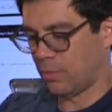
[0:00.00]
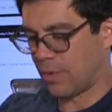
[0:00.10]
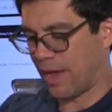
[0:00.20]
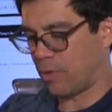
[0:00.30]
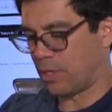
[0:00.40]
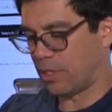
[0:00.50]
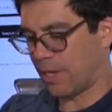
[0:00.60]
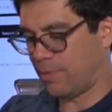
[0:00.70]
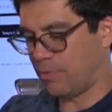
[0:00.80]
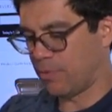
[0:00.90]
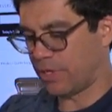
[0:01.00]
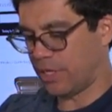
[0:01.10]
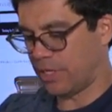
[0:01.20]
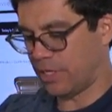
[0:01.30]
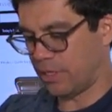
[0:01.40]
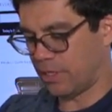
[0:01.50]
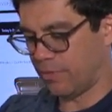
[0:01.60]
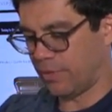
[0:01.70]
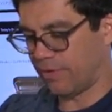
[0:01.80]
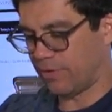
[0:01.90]
Wow, a lot of people are getting in,
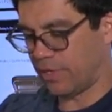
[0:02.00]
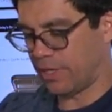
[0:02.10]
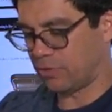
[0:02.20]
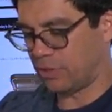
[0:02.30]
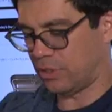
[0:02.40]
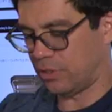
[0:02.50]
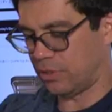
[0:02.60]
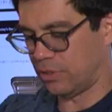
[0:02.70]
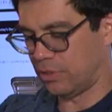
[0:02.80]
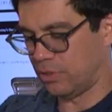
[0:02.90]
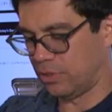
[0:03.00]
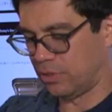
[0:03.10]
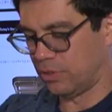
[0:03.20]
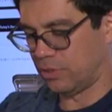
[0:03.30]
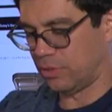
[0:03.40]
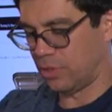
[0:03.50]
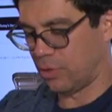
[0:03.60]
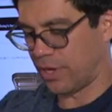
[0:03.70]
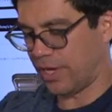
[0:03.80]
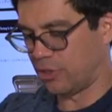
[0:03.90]
and we haven't announced it.
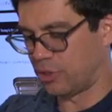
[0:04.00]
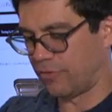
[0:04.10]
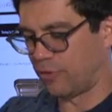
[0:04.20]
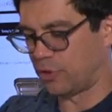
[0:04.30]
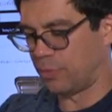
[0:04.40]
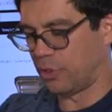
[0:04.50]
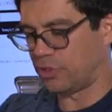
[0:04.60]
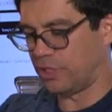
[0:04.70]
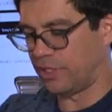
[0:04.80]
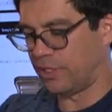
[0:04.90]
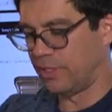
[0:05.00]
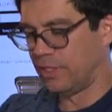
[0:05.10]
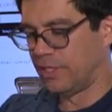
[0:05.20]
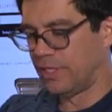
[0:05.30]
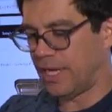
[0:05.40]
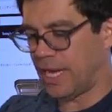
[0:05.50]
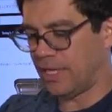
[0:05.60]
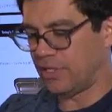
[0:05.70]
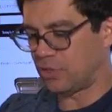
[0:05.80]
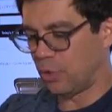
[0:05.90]
Okay, here's the first person
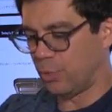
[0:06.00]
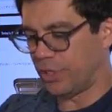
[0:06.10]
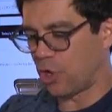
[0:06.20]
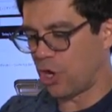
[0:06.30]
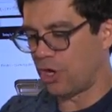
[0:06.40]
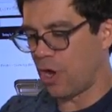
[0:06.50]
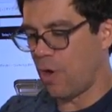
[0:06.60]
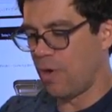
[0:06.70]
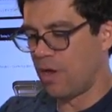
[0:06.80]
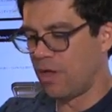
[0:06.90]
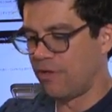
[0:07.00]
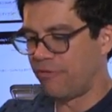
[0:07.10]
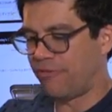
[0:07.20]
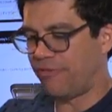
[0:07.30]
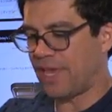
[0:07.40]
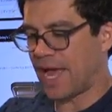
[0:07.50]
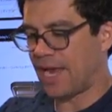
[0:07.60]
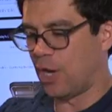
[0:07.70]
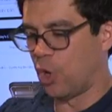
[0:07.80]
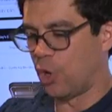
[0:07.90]
is Ricardo
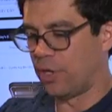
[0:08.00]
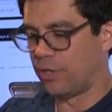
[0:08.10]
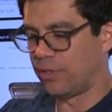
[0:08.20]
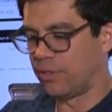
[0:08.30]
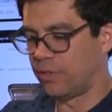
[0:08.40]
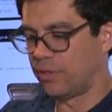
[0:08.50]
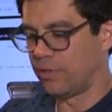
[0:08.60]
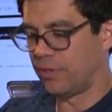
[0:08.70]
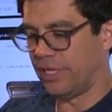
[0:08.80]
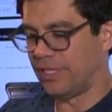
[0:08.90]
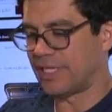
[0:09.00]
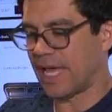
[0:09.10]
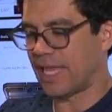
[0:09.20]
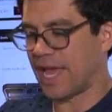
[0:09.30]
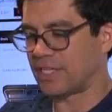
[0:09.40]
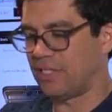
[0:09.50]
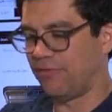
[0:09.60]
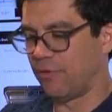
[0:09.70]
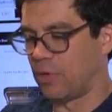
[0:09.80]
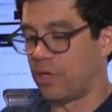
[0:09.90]
Fialo in
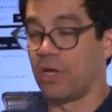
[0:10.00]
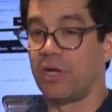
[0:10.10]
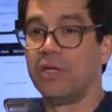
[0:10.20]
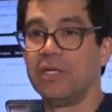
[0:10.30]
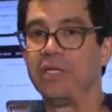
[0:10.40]
Tallahassee, Florida.